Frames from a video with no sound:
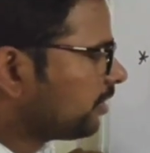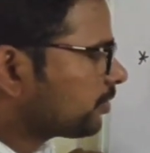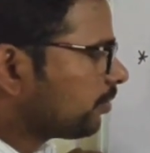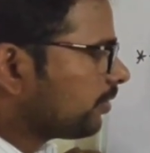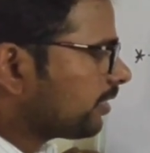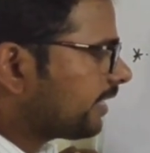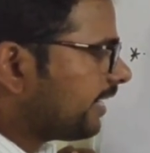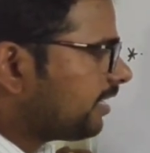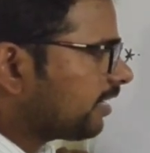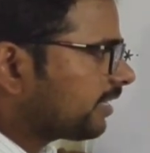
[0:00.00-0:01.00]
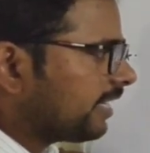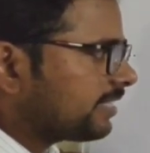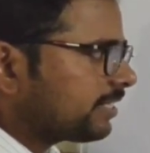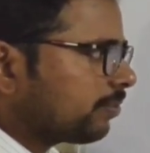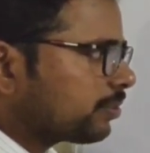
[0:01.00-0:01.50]
So K dot K
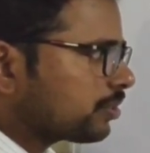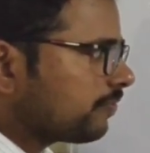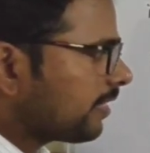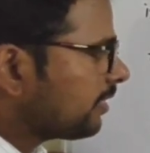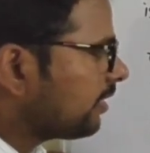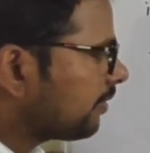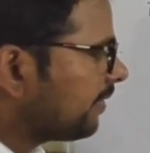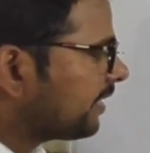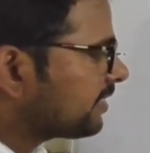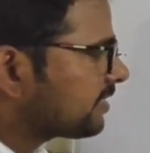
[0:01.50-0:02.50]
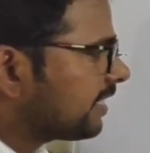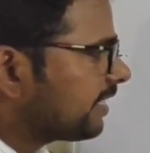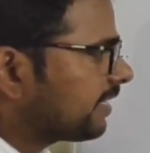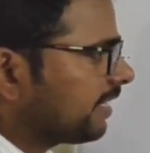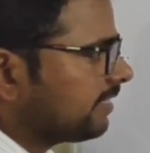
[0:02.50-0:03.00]
is equals to 1. Remaining
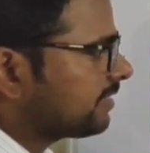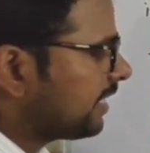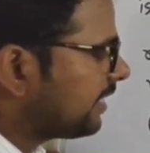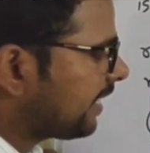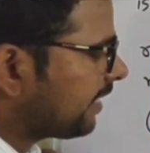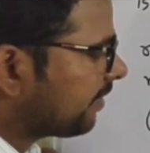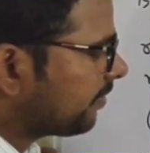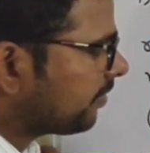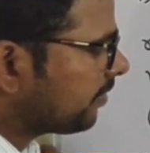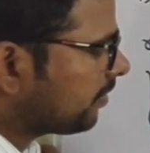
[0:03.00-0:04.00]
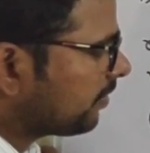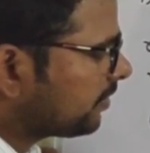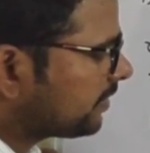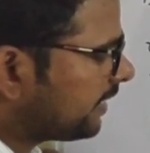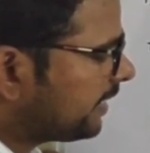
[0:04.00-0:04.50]
Zn.
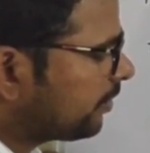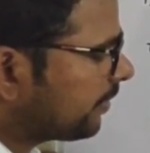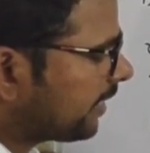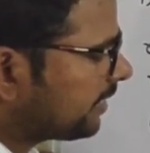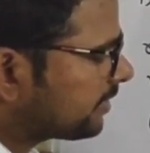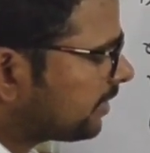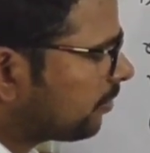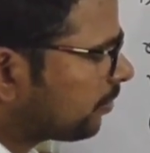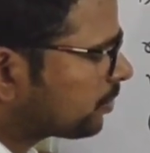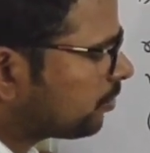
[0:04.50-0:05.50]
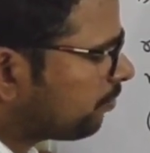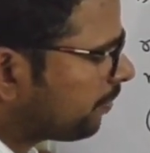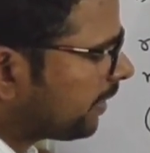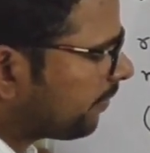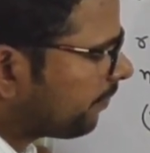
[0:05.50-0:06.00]
Z into N is equals to
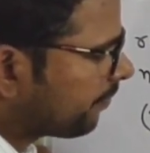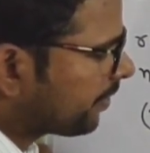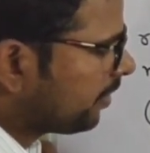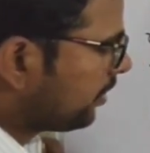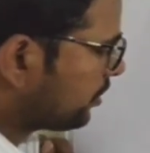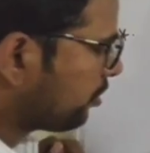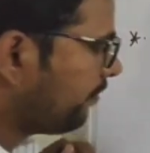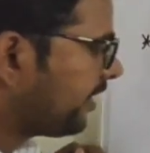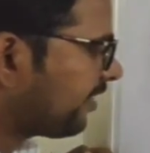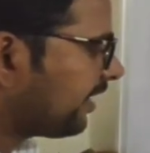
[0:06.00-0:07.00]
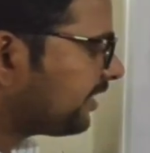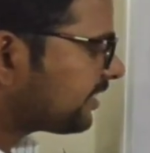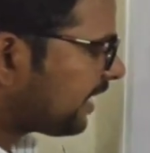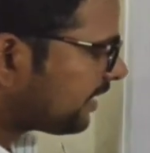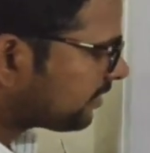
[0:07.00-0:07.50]
P. So we can write
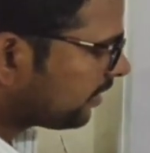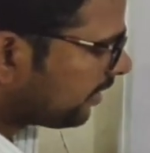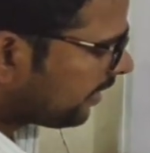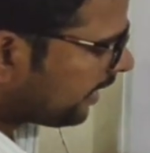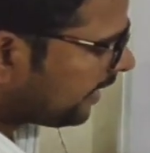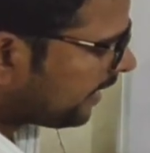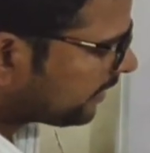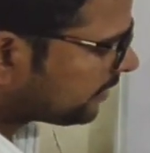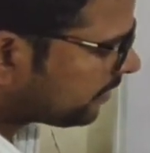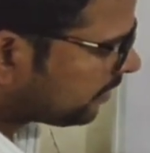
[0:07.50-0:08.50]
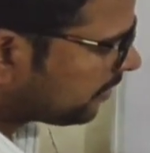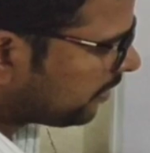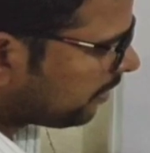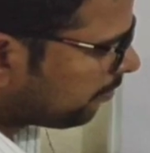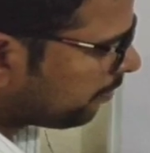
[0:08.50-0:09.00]
this as Lx
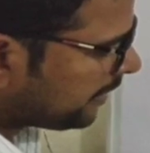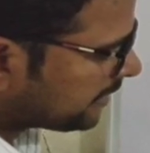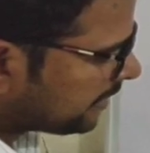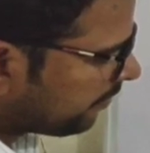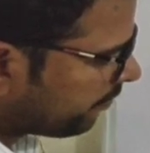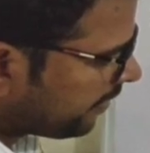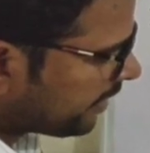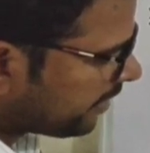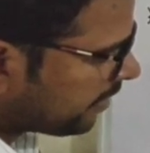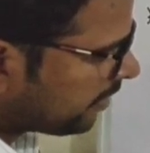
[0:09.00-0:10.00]
plus My